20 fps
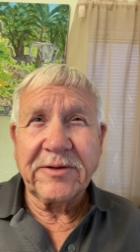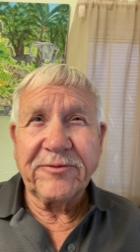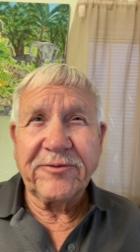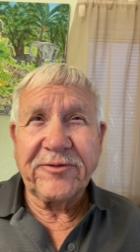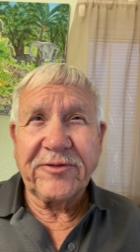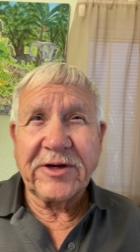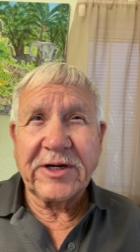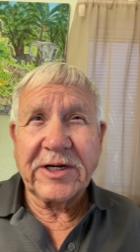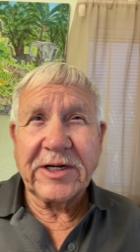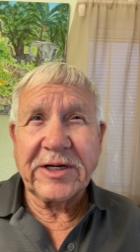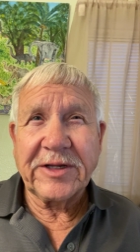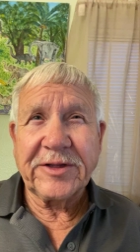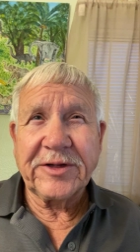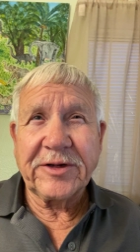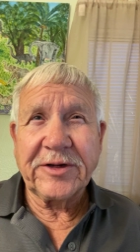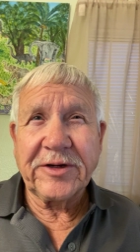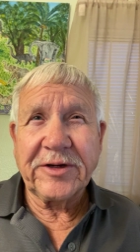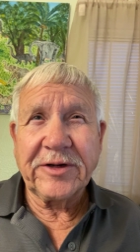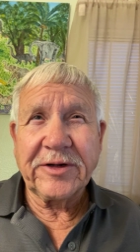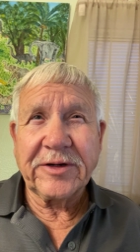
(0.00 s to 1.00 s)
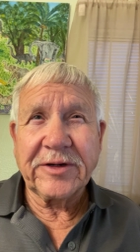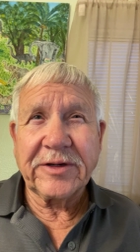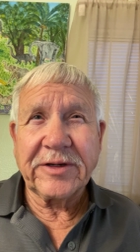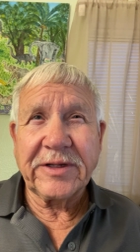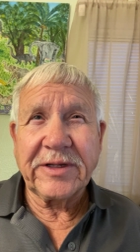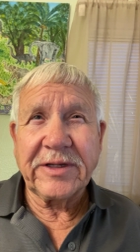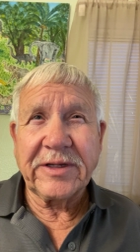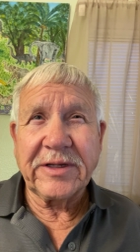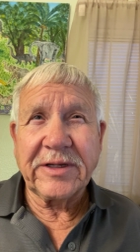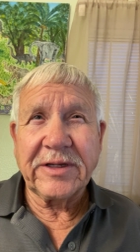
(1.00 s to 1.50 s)
The Father
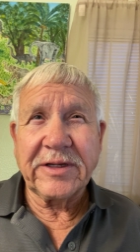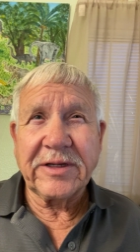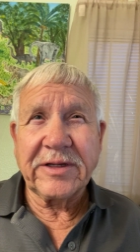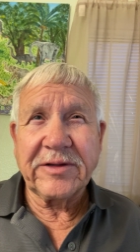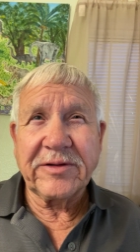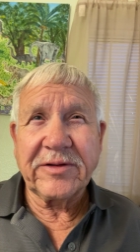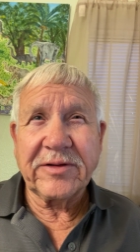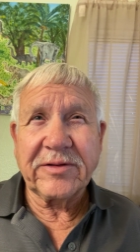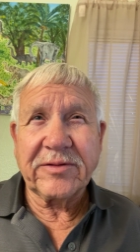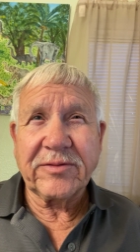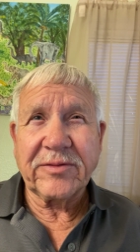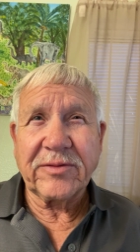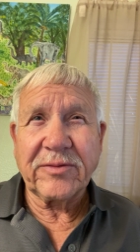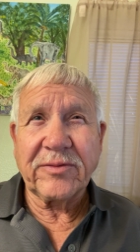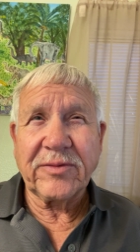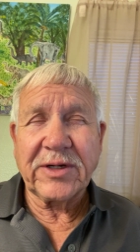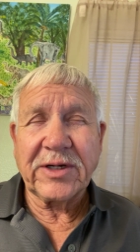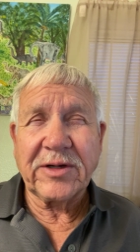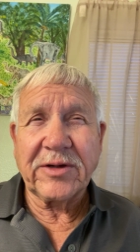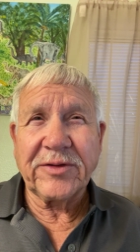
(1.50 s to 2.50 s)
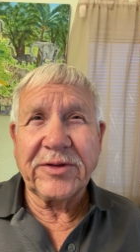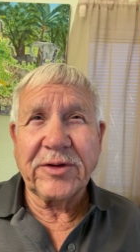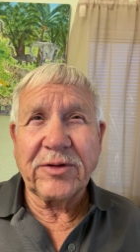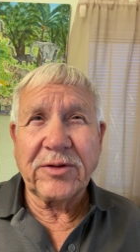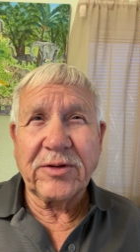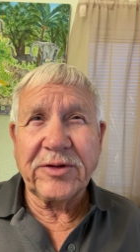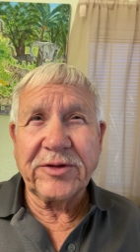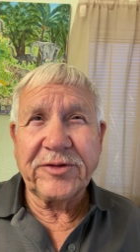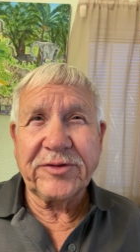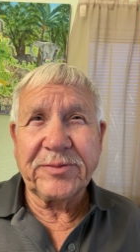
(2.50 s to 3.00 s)
is, well,
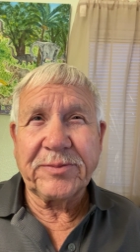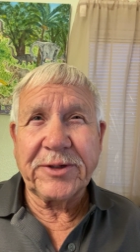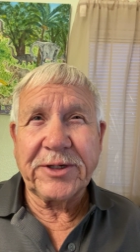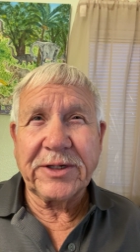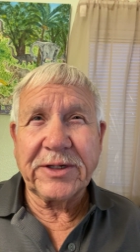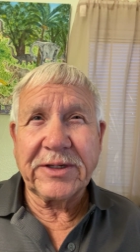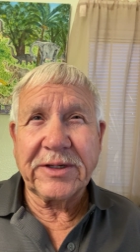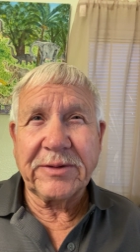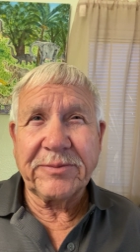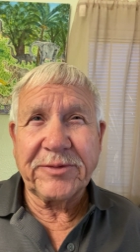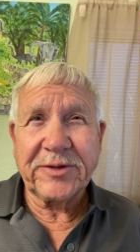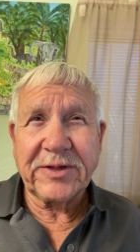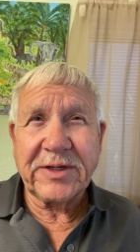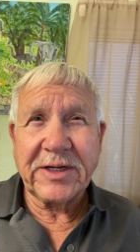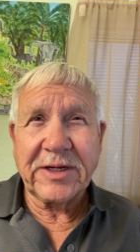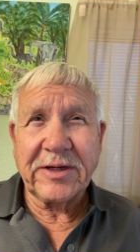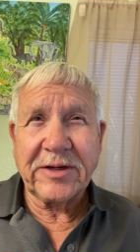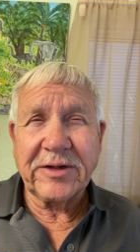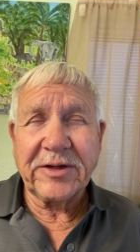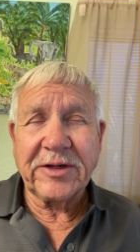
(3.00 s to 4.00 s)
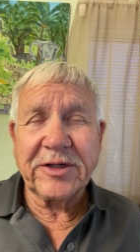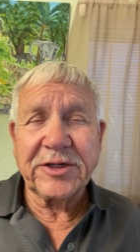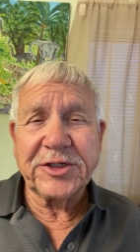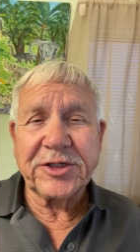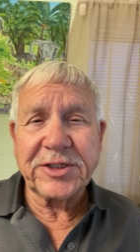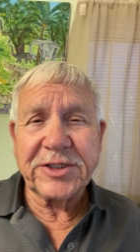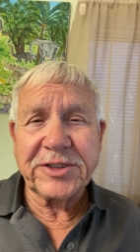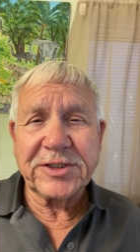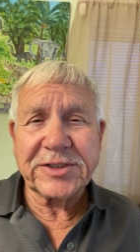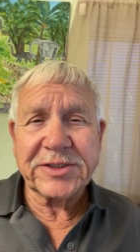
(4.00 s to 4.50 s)
the Holy Spirit comes down
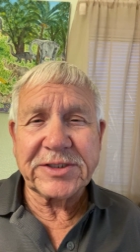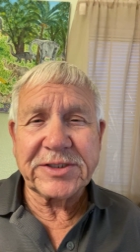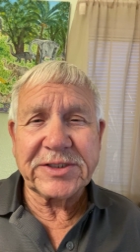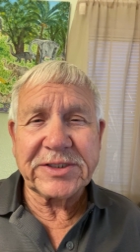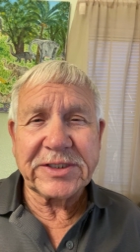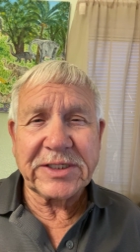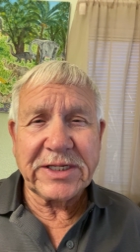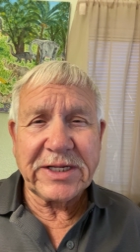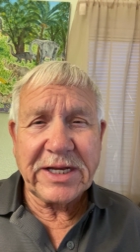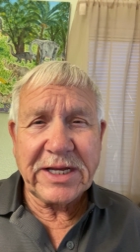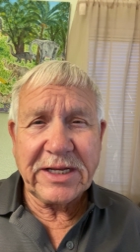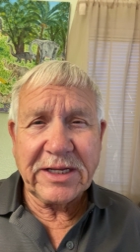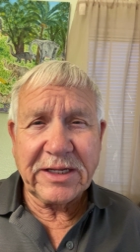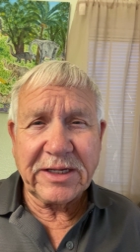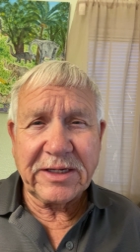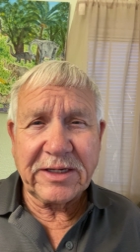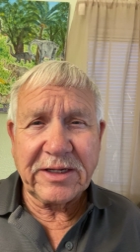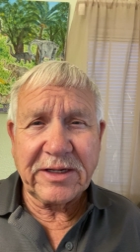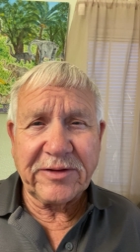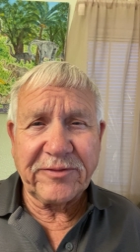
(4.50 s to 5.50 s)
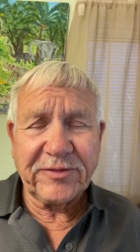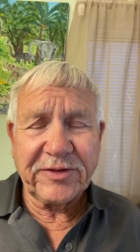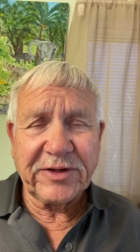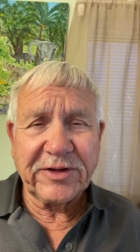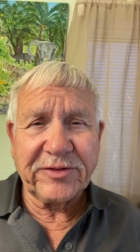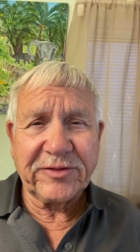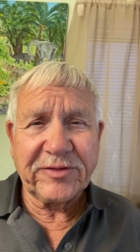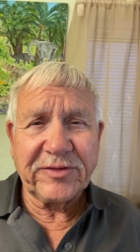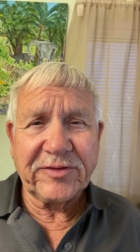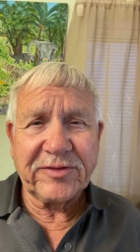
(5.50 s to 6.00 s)
on Jesus like a dove.
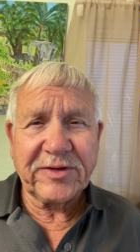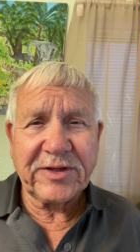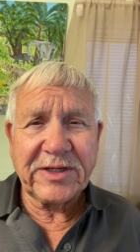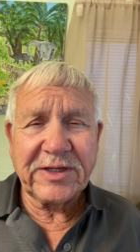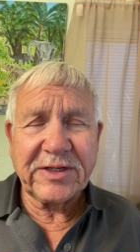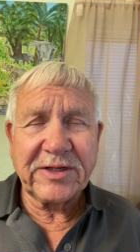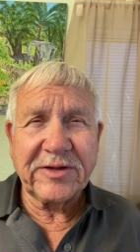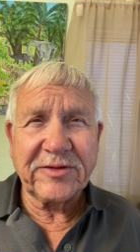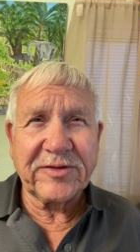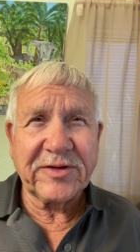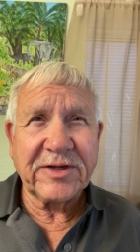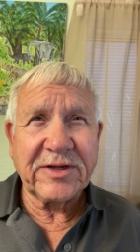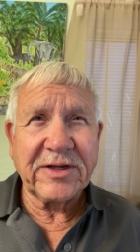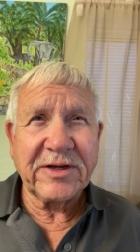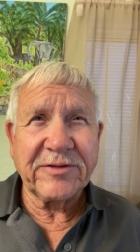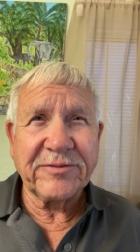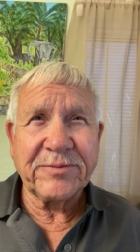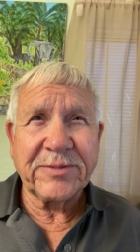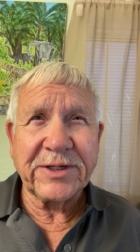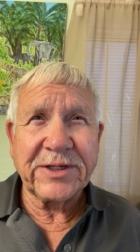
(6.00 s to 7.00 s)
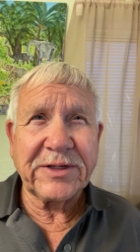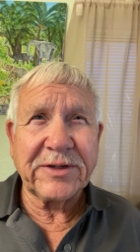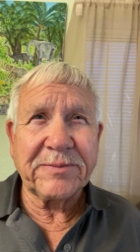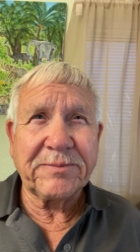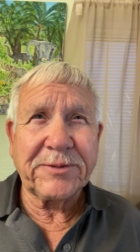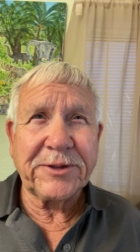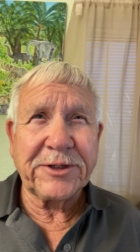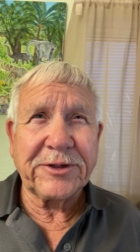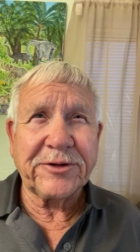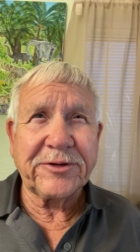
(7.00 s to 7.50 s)
It doesn't say he is a dove, but
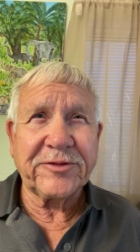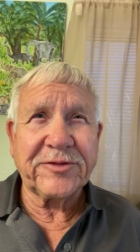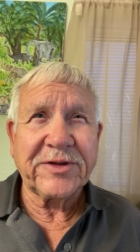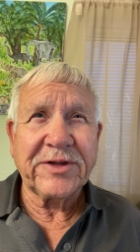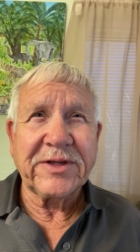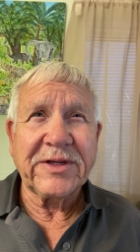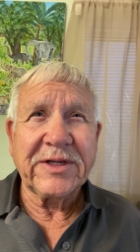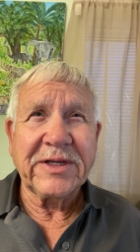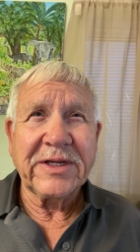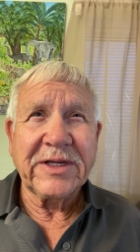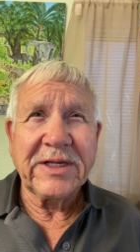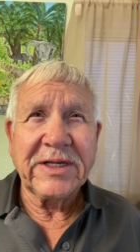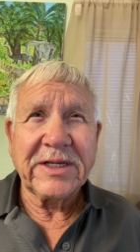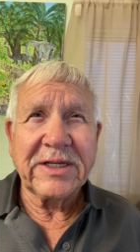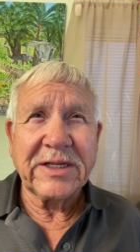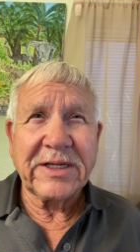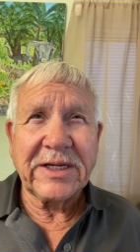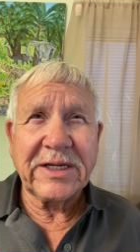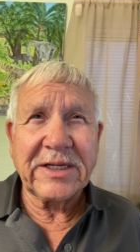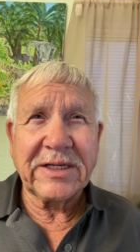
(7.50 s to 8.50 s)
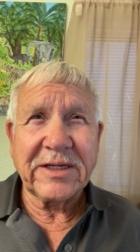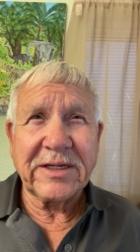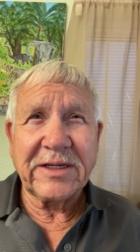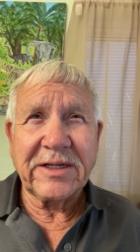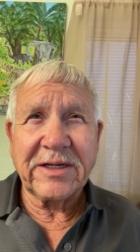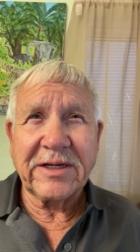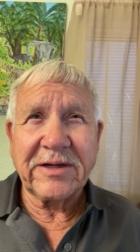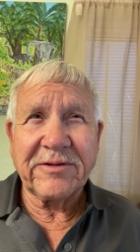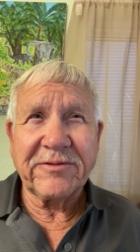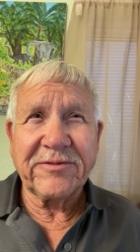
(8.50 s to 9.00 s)
he appears like
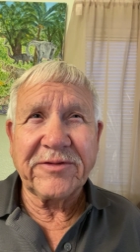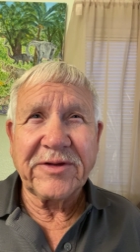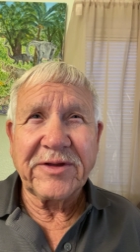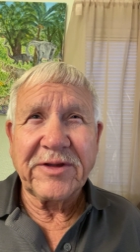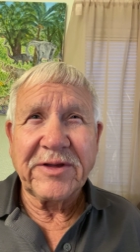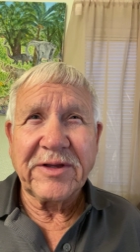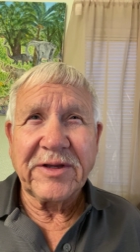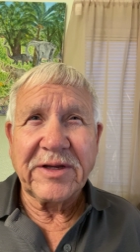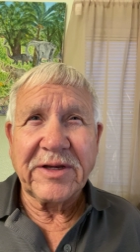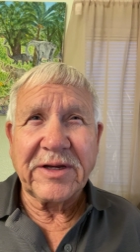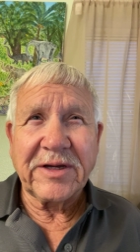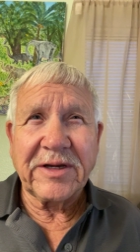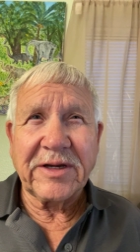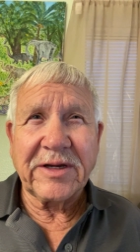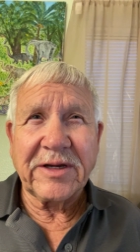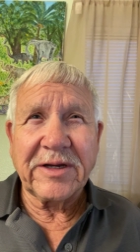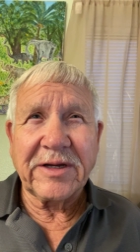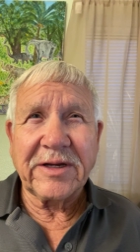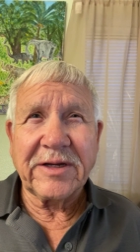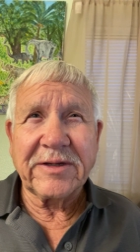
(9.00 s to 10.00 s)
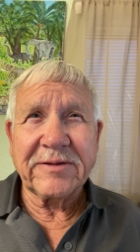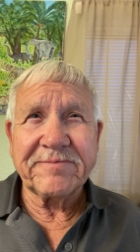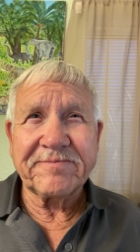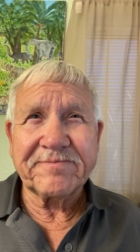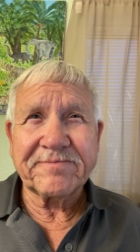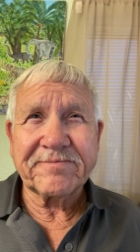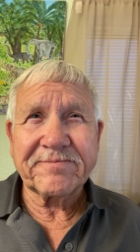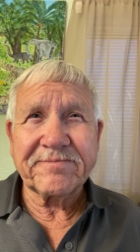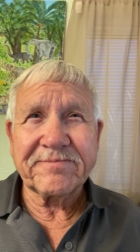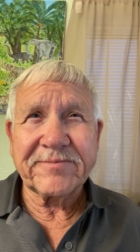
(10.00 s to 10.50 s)
a dove
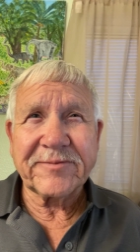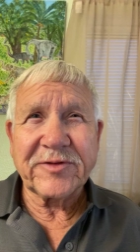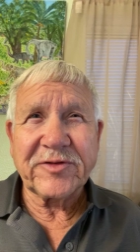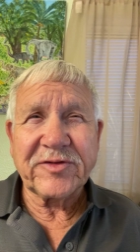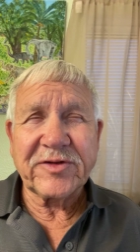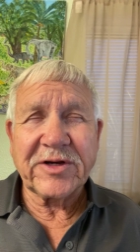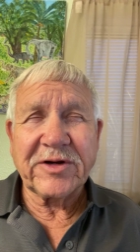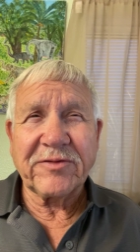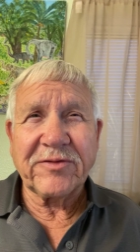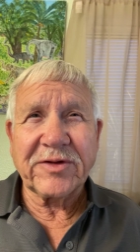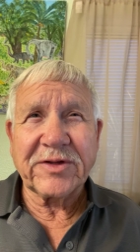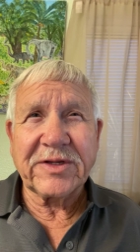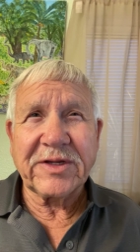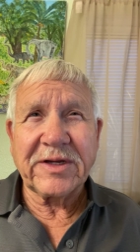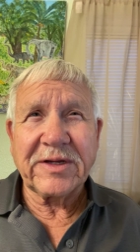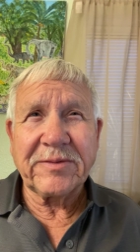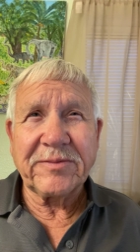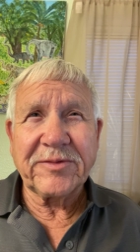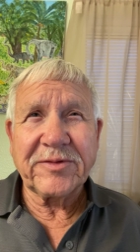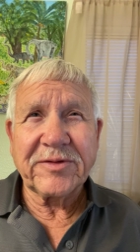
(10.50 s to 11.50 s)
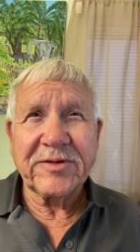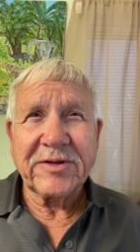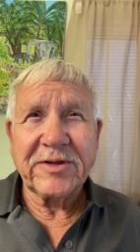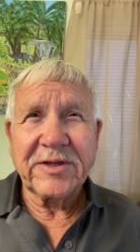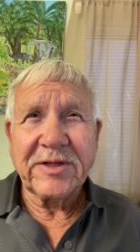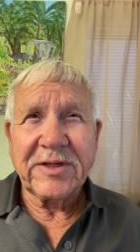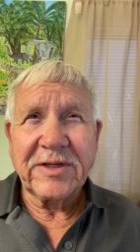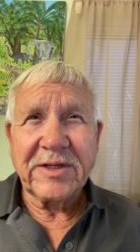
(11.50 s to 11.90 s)
um, several times